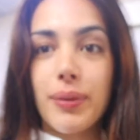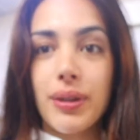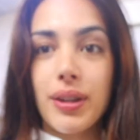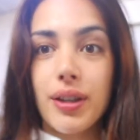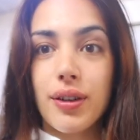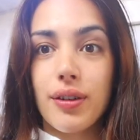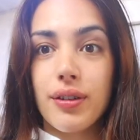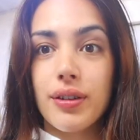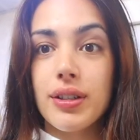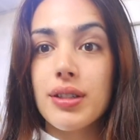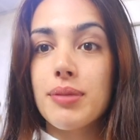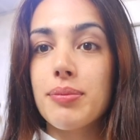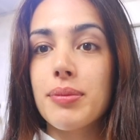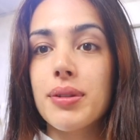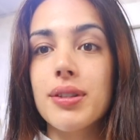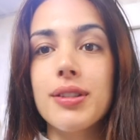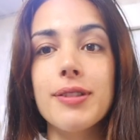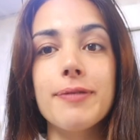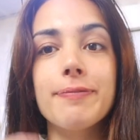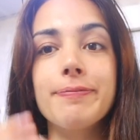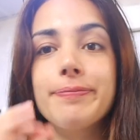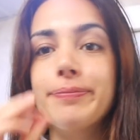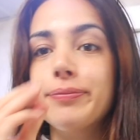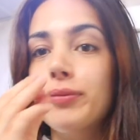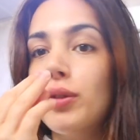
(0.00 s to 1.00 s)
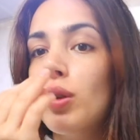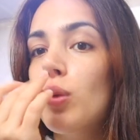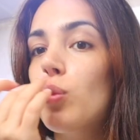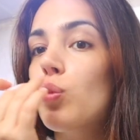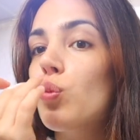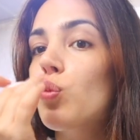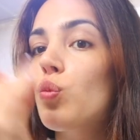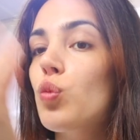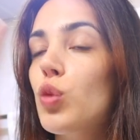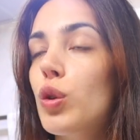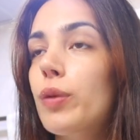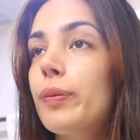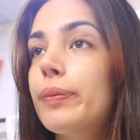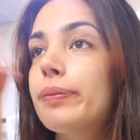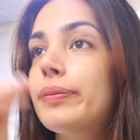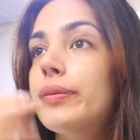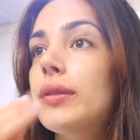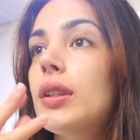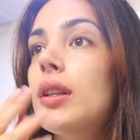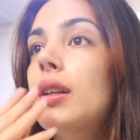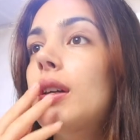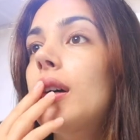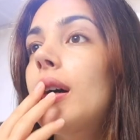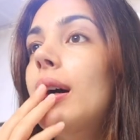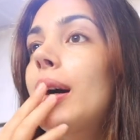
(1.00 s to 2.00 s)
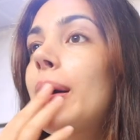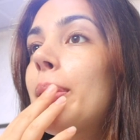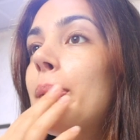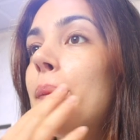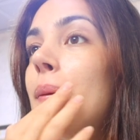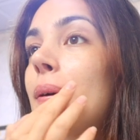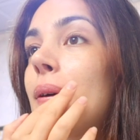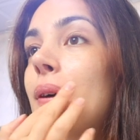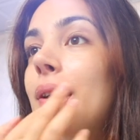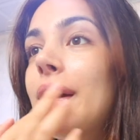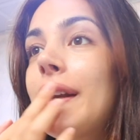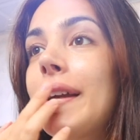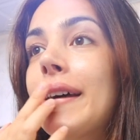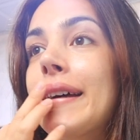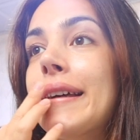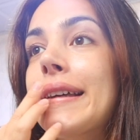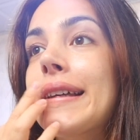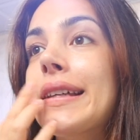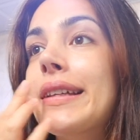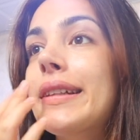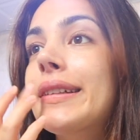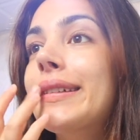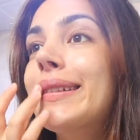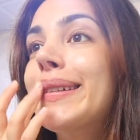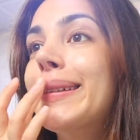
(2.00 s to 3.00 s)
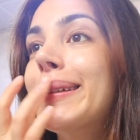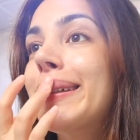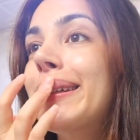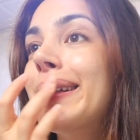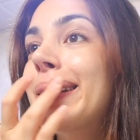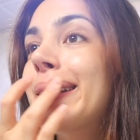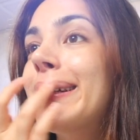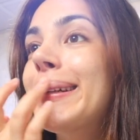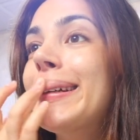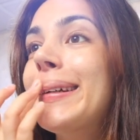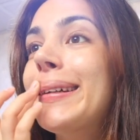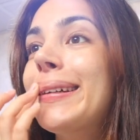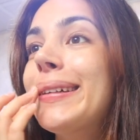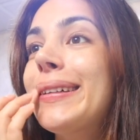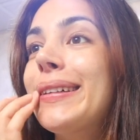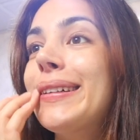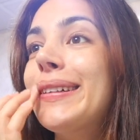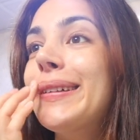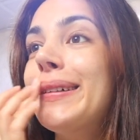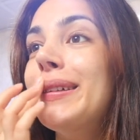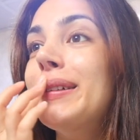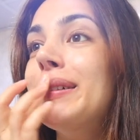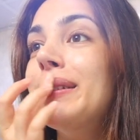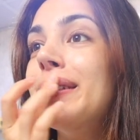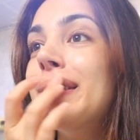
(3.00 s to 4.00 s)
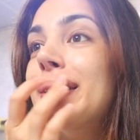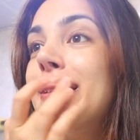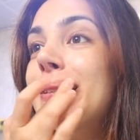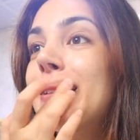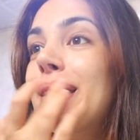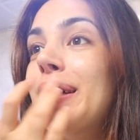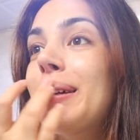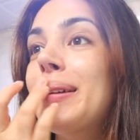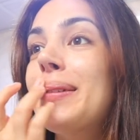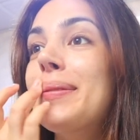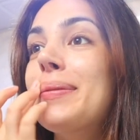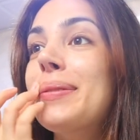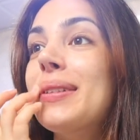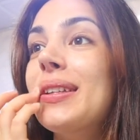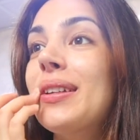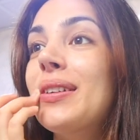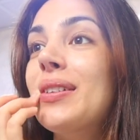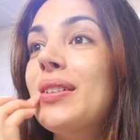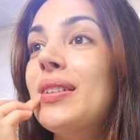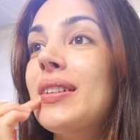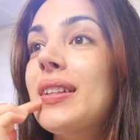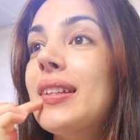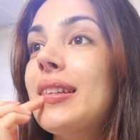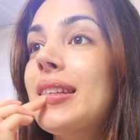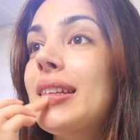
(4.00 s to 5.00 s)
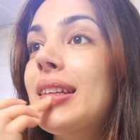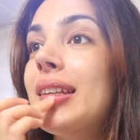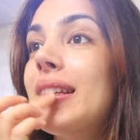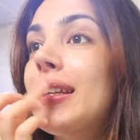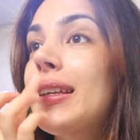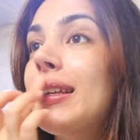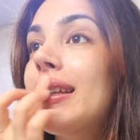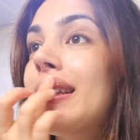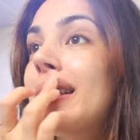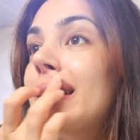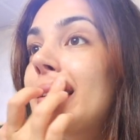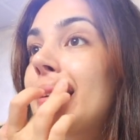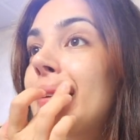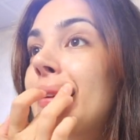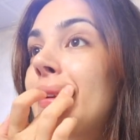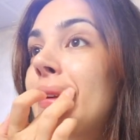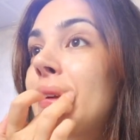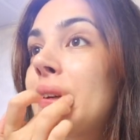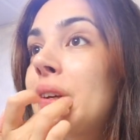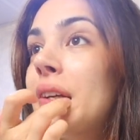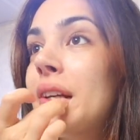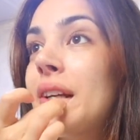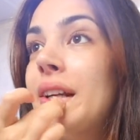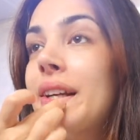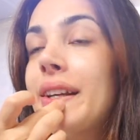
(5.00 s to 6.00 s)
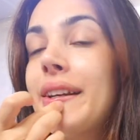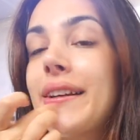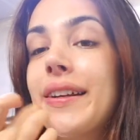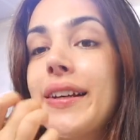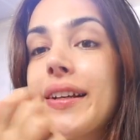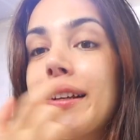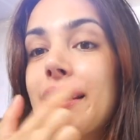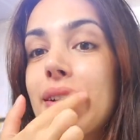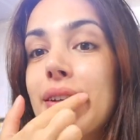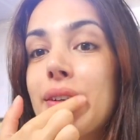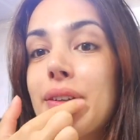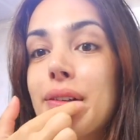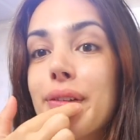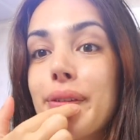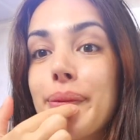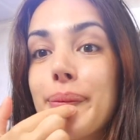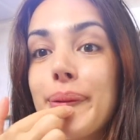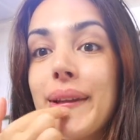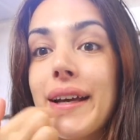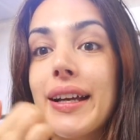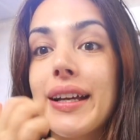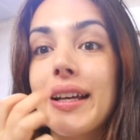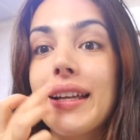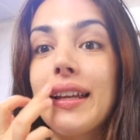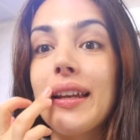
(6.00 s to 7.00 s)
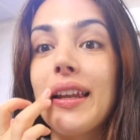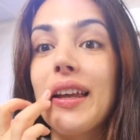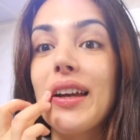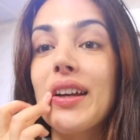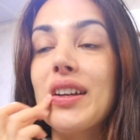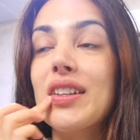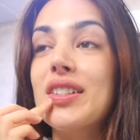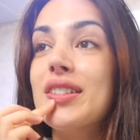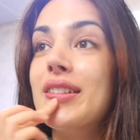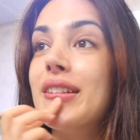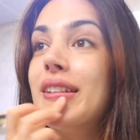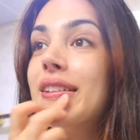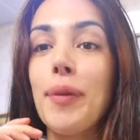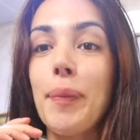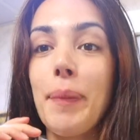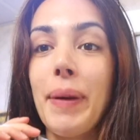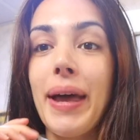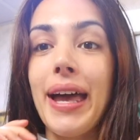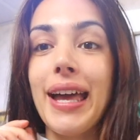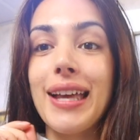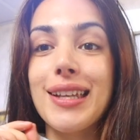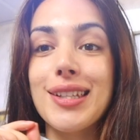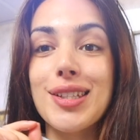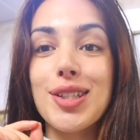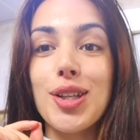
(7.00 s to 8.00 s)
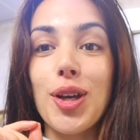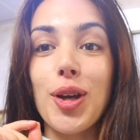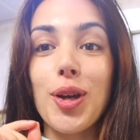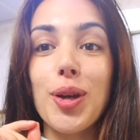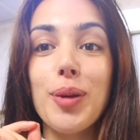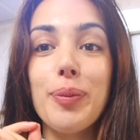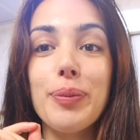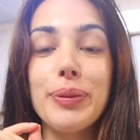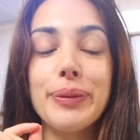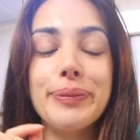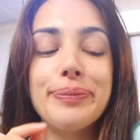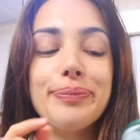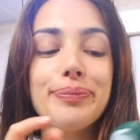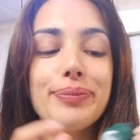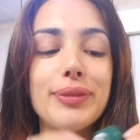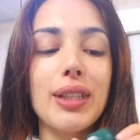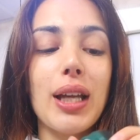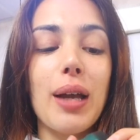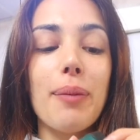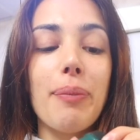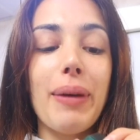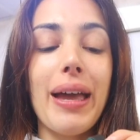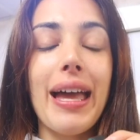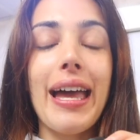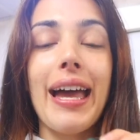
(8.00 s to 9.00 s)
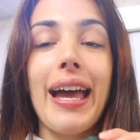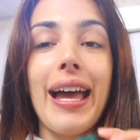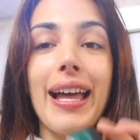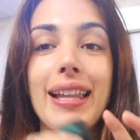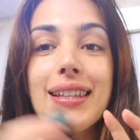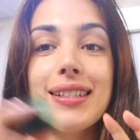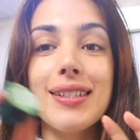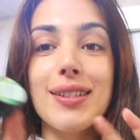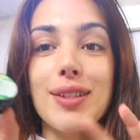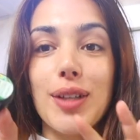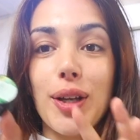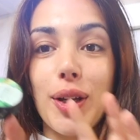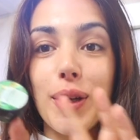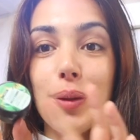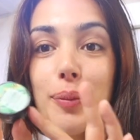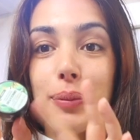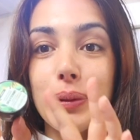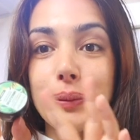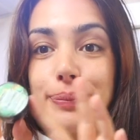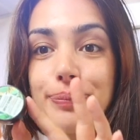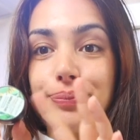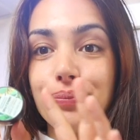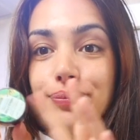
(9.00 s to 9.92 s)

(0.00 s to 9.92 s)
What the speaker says: with at Christmas. I bought like all the soaps and all the things from that collection. A pear soap, a pear hand soap